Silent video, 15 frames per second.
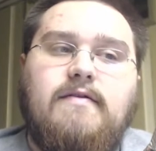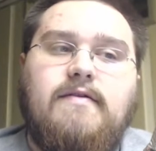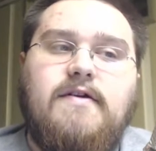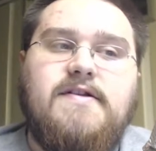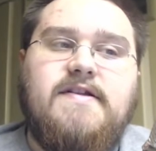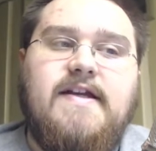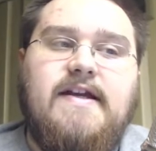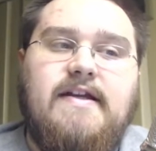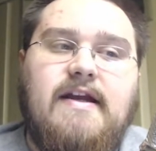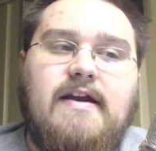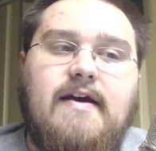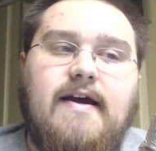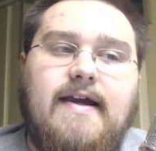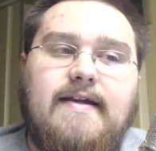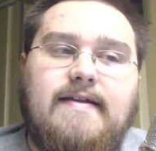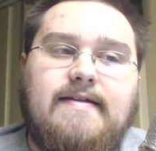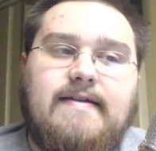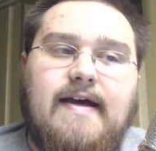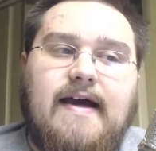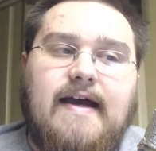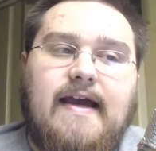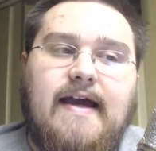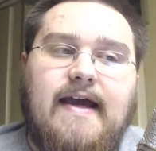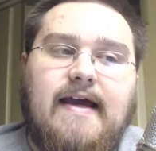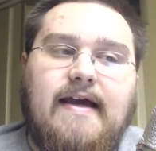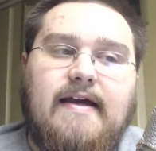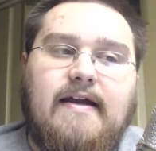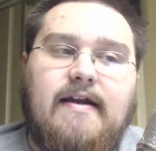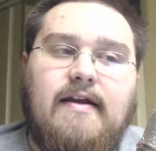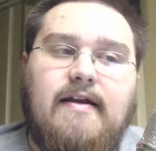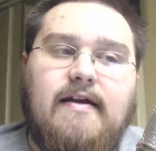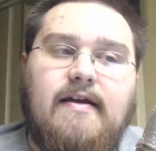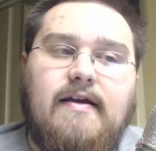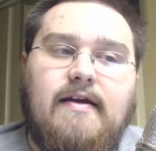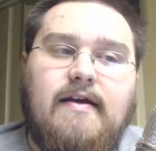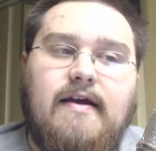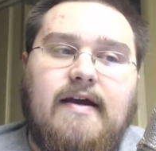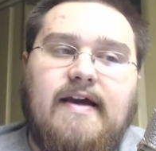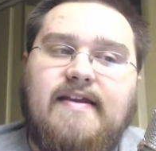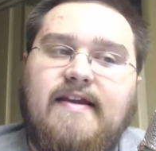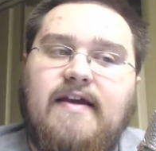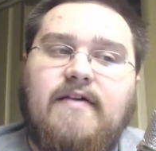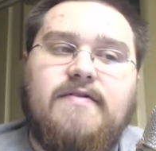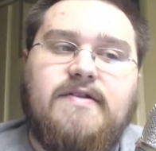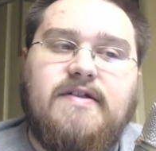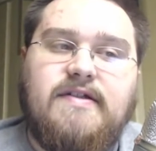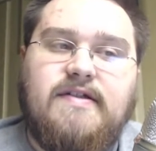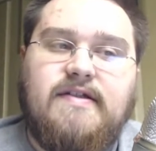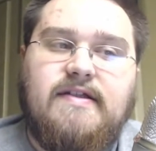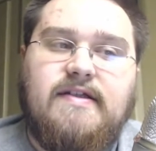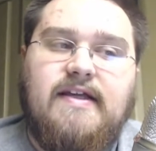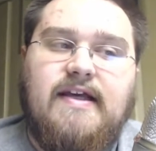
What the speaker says: Thursday night. I think I was just